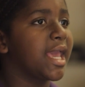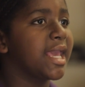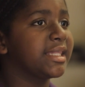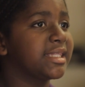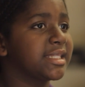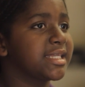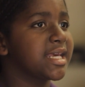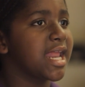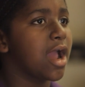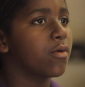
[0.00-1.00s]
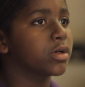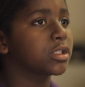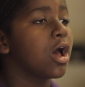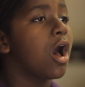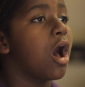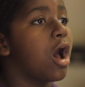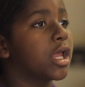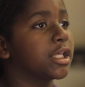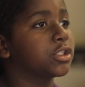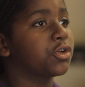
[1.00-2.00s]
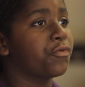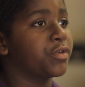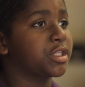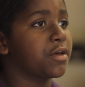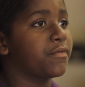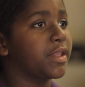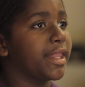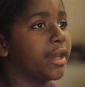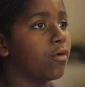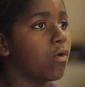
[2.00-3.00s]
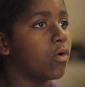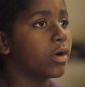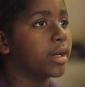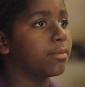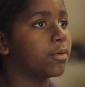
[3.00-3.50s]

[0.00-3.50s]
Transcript: eight to ten hours on the surface of a lake or in